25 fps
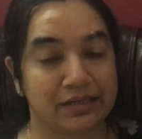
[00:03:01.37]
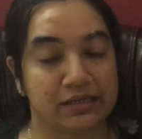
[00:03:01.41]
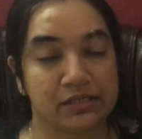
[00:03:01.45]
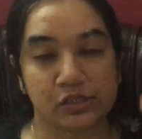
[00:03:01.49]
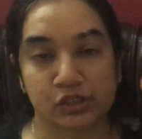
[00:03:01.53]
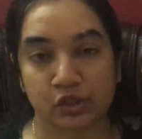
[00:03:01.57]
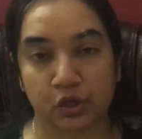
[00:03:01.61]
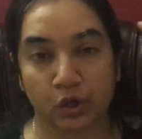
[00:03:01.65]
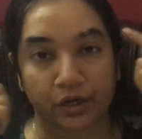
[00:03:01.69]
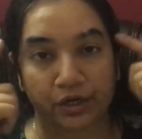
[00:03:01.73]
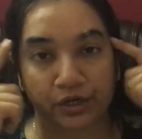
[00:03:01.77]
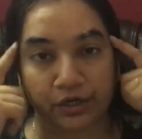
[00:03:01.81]
it
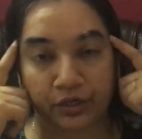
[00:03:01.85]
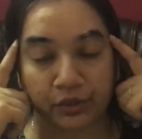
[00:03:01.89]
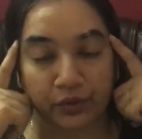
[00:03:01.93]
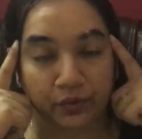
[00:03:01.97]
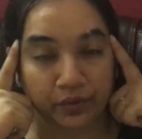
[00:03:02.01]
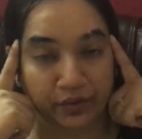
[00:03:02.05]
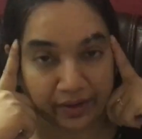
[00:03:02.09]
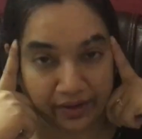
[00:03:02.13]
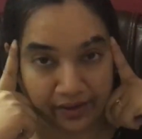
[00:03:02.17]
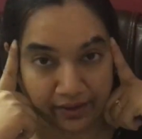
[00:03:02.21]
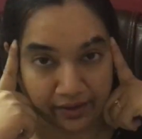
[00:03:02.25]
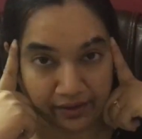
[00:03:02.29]
is not in
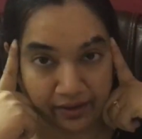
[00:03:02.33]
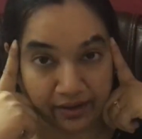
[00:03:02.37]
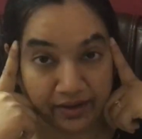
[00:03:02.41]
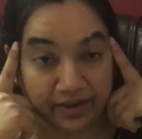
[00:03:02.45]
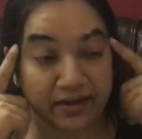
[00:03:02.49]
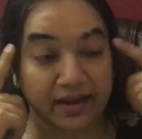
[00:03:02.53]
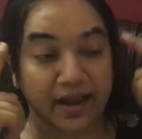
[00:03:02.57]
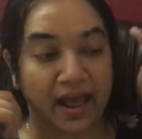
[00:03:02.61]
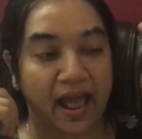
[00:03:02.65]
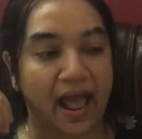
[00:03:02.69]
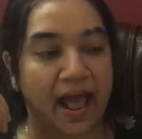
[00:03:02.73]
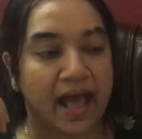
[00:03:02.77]
your head.
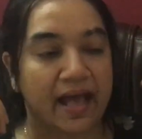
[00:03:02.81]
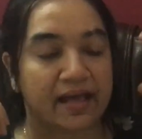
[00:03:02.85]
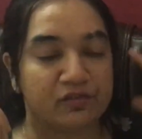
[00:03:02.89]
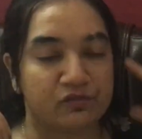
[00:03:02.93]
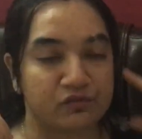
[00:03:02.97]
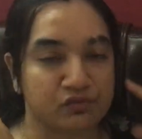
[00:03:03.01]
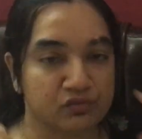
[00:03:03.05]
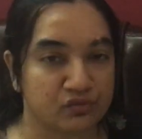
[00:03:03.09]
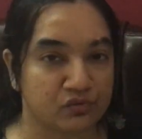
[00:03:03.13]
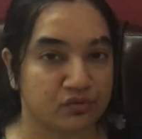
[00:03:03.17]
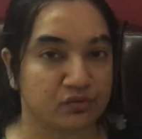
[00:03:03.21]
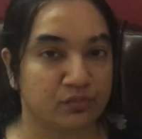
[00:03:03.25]
It
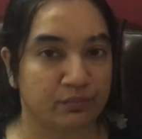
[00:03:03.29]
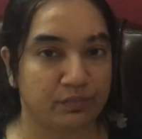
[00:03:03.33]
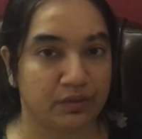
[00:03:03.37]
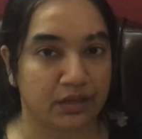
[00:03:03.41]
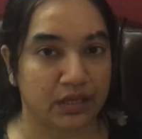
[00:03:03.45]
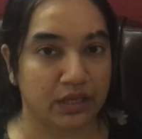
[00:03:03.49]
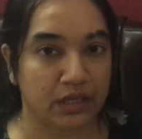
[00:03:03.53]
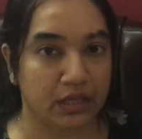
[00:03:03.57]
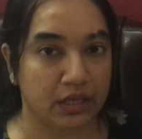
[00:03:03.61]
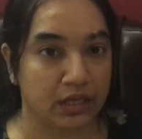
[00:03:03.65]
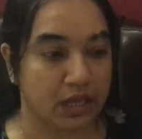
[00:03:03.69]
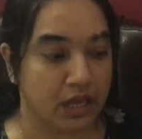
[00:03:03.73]
has to
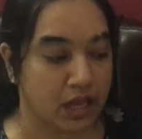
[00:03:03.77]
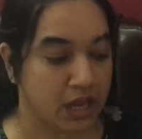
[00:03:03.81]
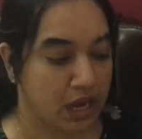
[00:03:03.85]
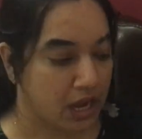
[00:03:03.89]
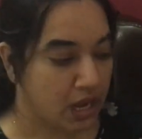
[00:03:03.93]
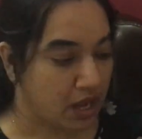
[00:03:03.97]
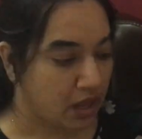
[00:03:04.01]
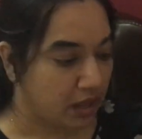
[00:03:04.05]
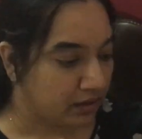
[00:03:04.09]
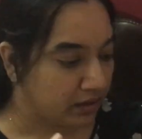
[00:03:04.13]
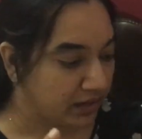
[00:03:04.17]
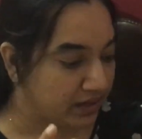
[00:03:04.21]
be
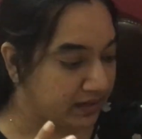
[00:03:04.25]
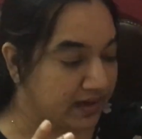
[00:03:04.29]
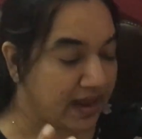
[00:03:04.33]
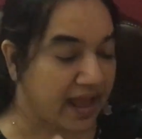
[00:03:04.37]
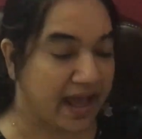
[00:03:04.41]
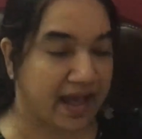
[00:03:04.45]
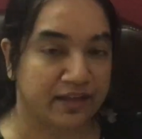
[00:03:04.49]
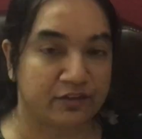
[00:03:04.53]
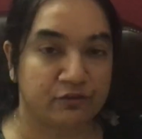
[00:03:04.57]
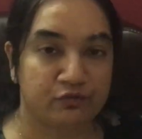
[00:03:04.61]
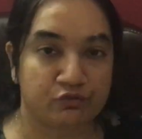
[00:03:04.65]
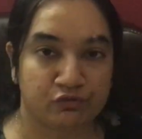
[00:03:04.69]
It
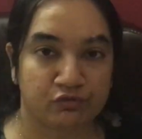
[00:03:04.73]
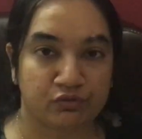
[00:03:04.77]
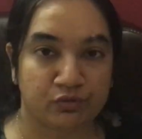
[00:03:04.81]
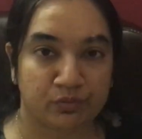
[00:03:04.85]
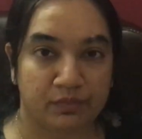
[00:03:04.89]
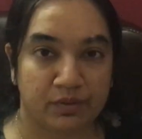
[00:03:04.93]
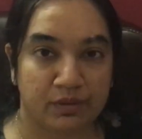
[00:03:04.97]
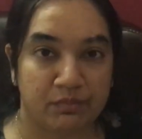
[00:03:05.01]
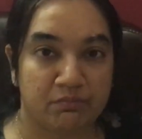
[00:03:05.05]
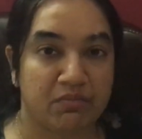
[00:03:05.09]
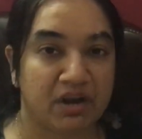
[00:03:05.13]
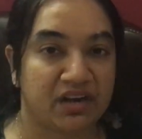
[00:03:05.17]
has
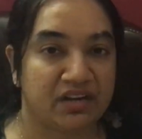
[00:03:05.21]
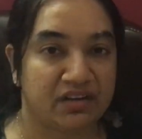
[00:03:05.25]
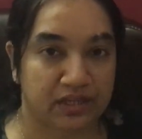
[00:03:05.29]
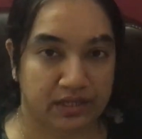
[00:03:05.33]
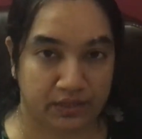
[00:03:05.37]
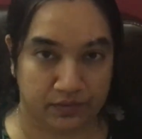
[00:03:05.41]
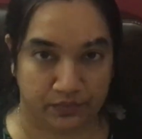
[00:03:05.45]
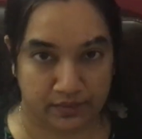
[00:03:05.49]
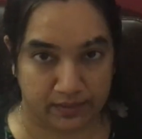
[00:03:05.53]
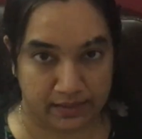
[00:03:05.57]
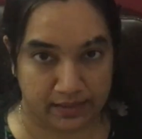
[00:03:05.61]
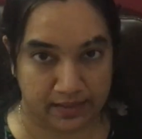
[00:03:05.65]
to be
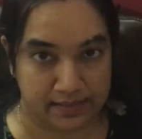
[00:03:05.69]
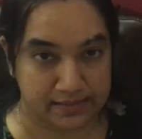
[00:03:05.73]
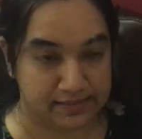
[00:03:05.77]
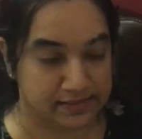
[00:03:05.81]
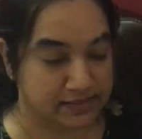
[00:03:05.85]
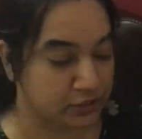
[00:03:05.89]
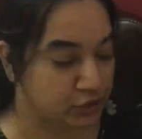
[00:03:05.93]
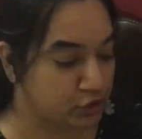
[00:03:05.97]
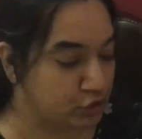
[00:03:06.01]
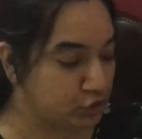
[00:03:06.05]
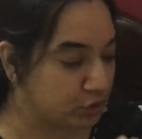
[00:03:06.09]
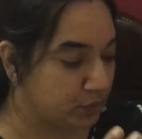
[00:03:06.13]

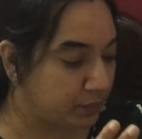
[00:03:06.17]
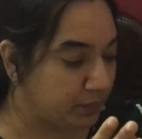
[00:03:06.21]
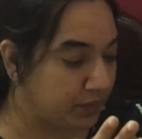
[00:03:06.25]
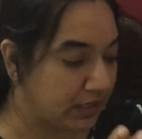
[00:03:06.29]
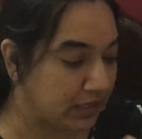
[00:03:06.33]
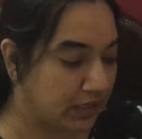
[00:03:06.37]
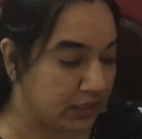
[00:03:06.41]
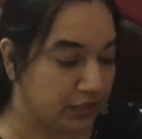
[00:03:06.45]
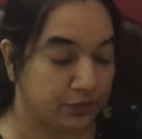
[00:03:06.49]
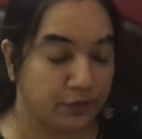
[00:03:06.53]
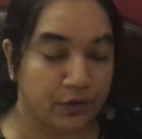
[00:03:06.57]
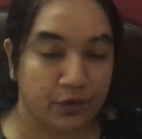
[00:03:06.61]
materialized. It should
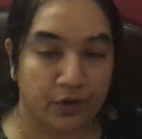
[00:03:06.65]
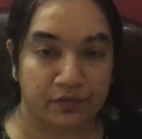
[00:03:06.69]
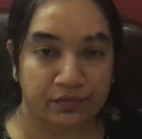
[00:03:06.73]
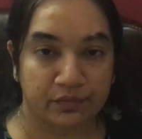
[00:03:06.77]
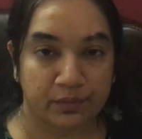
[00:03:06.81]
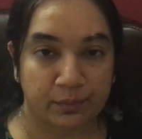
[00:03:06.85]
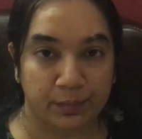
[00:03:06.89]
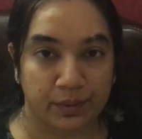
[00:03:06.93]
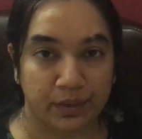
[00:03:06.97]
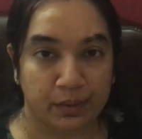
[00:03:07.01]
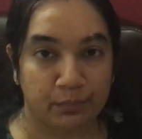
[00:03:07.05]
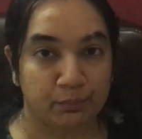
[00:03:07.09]
be either
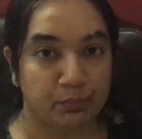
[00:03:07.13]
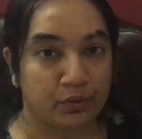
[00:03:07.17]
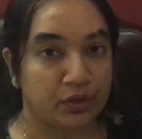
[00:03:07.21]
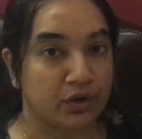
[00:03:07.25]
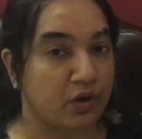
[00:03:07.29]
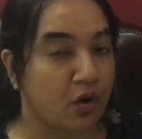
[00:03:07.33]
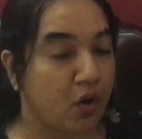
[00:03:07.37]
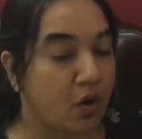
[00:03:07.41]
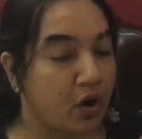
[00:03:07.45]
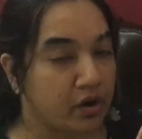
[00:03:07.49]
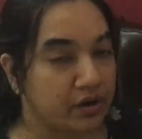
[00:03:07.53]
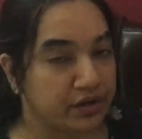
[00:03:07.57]
on the
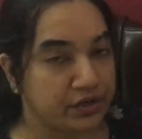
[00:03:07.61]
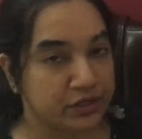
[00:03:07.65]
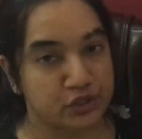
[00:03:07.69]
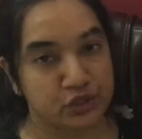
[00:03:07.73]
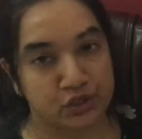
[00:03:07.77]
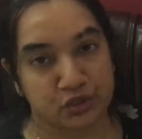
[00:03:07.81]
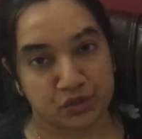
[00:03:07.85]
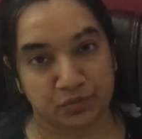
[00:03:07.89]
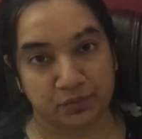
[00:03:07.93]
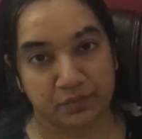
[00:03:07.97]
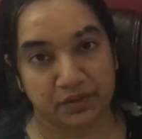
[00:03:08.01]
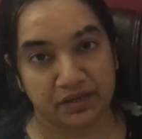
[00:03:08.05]
paper or
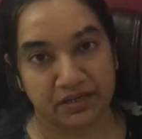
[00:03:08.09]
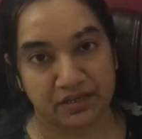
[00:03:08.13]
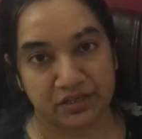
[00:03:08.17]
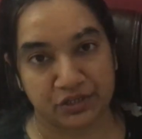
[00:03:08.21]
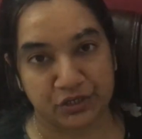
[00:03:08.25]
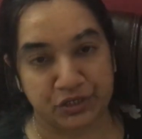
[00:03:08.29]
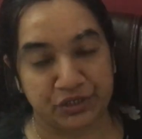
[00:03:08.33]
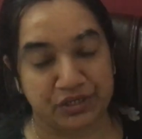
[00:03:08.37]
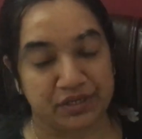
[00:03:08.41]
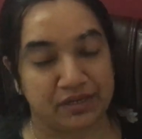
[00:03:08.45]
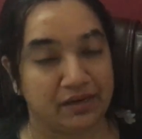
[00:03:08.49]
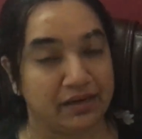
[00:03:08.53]
it should be
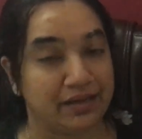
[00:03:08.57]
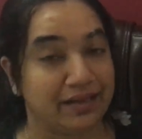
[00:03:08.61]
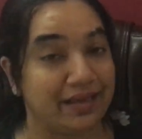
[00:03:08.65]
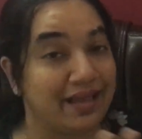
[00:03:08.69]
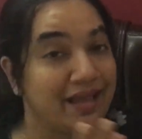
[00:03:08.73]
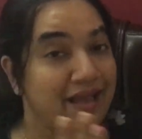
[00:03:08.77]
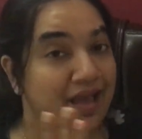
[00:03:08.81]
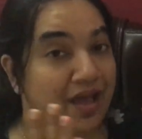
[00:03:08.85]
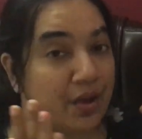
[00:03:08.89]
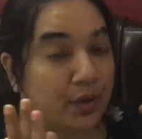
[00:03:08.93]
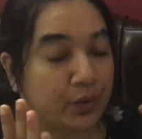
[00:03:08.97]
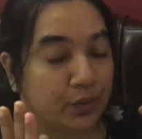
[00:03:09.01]

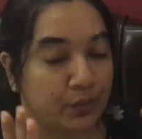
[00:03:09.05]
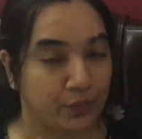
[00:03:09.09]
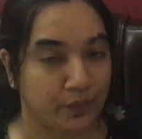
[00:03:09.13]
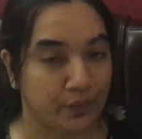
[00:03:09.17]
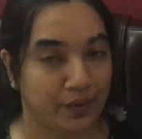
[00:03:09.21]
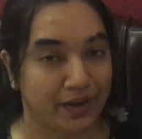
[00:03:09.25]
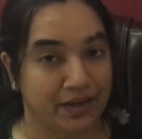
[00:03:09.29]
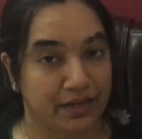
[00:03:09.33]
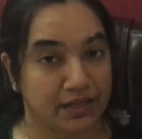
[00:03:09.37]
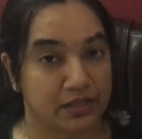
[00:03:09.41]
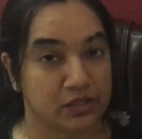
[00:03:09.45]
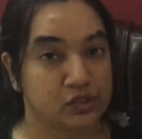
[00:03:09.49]
digitally
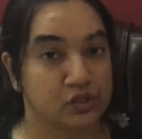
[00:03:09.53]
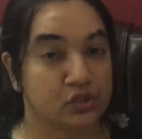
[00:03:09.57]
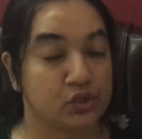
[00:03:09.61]
ready.